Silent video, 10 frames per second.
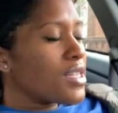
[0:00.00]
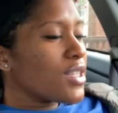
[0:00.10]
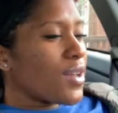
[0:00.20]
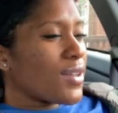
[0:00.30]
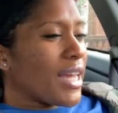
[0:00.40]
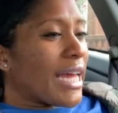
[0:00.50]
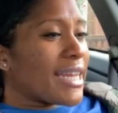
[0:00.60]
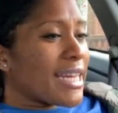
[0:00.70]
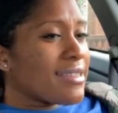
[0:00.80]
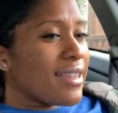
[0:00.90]
So yeah,
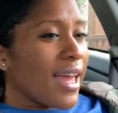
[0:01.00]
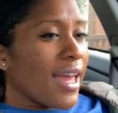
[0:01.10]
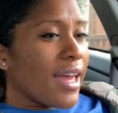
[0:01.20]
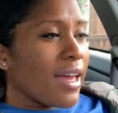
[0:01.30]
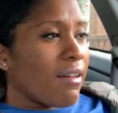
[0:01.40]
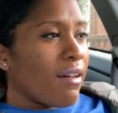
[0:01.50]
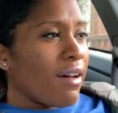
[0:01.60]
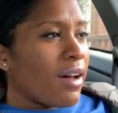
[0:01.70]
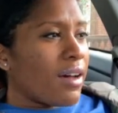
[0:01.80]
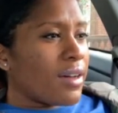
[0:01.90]
that's that.
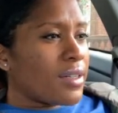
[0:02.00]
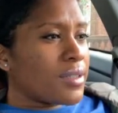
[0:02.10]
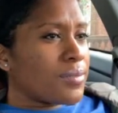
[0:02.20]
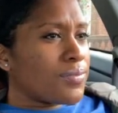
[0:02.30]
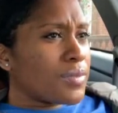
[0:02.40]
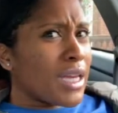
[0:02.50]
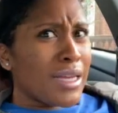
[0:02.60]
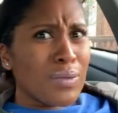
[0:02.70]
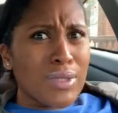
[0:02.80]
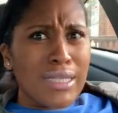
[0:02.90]
And
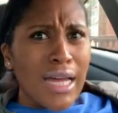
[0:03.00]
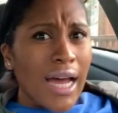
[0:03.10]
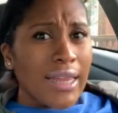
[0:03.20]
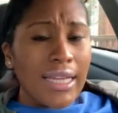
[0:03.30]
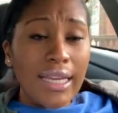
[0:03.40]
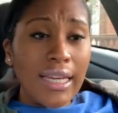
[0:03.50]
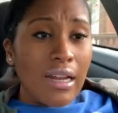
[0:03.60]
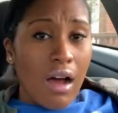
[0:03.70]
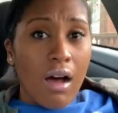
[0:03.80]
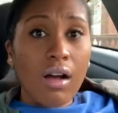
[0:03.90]
it was not thick at
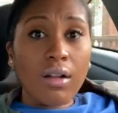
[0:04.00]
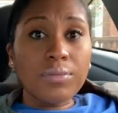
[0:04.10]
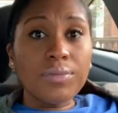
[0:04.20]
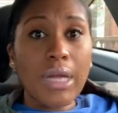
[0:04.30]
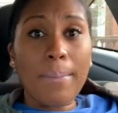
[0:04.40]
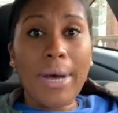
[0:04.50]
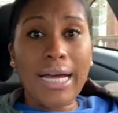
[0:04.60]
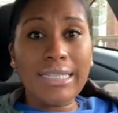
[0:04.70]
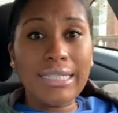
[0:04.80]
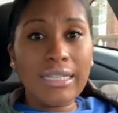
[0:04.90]
all. Now
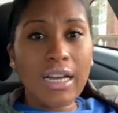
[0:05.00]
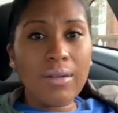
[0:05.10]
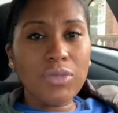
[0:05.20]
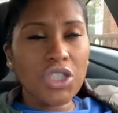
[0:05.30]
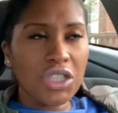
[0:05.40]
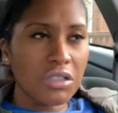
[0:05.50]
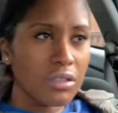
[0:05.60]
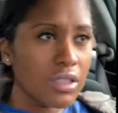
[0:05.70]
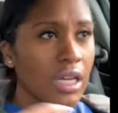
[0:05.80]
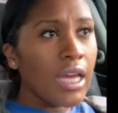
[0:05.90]
mine did come
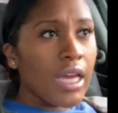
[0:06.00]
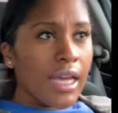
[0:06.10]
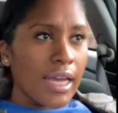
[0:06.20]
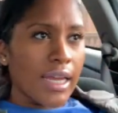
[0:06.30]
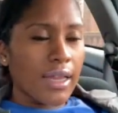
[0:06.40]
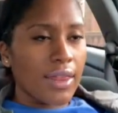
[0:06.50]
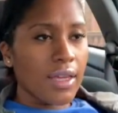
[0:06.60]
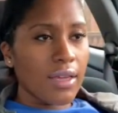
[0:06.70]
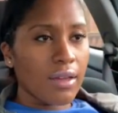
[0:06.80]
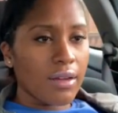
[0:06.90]
chilled, and I
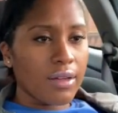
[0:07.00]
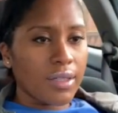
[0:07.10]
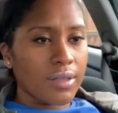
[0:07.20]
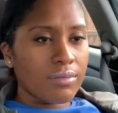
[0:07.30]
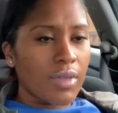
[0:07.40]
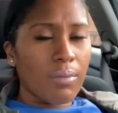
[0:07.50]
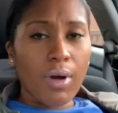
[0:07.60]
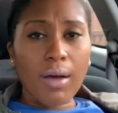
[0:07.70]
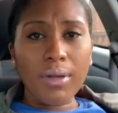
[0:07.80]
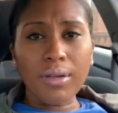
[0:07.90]
think they
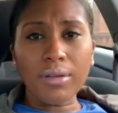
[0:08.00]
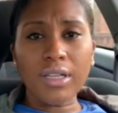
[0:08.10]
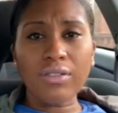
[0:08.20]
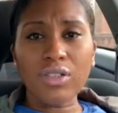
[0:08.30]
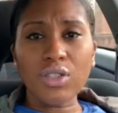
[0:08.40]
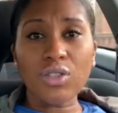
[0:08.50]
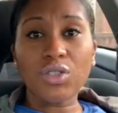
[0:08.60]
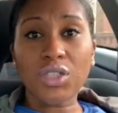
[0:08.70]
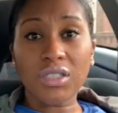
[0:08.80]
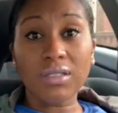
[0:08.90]
probably give it to you
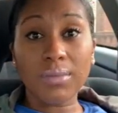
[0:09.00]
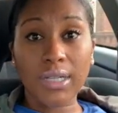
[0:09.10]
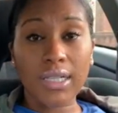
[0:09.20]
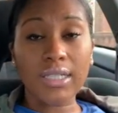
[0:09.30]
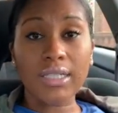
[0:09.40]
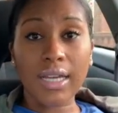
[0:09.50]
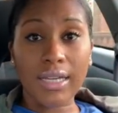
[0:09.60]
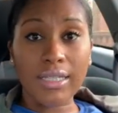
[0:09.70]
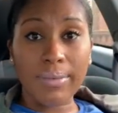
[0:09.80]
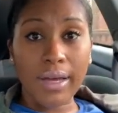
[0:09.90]
chilled because it
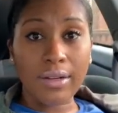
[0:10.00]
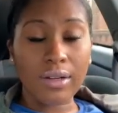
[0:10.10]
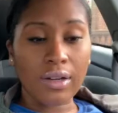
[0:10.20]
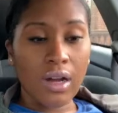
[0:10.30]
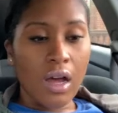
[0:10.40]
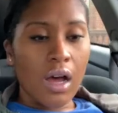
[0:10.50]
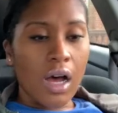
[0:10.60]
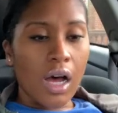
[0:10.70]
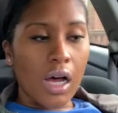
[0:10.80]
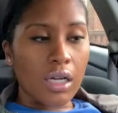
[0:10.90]
tastes better.
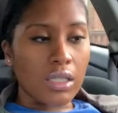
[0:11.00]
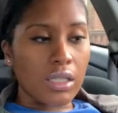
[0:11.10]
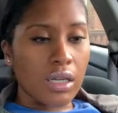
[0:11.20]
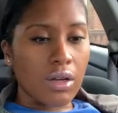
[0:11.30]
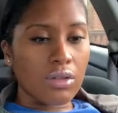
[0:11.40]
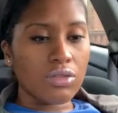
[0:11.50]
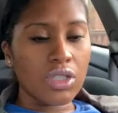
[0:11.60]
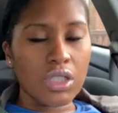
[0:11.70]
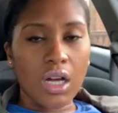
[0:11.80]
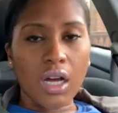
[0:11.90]
Also,
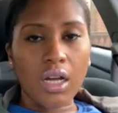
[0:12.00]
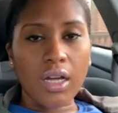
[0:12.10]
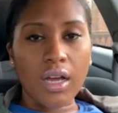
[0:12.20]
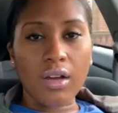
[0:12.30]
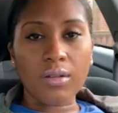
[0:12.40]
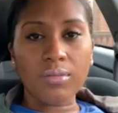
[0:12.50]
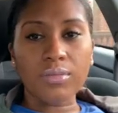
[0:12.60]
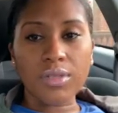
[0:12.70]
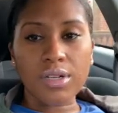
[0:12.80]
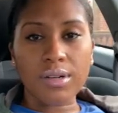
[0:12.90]
just to help
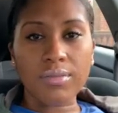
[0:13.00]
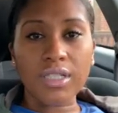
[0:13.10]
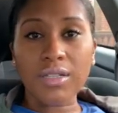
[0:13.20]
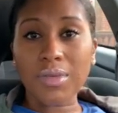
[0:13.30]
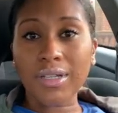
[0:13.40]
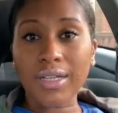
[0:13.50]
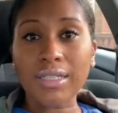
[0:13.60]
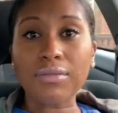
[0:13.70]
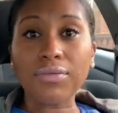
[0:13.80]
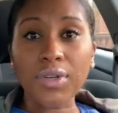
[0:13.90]
stimulate
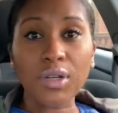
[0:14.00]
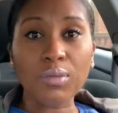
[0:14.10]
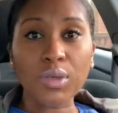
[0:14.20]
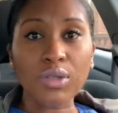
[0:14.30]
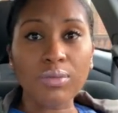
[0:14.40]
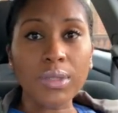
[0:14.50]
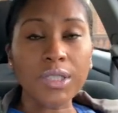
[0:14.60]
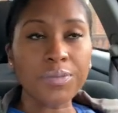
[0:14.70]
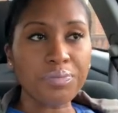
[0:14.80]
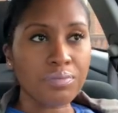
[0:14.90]
some fetal
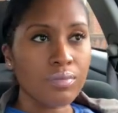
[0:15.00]
movement.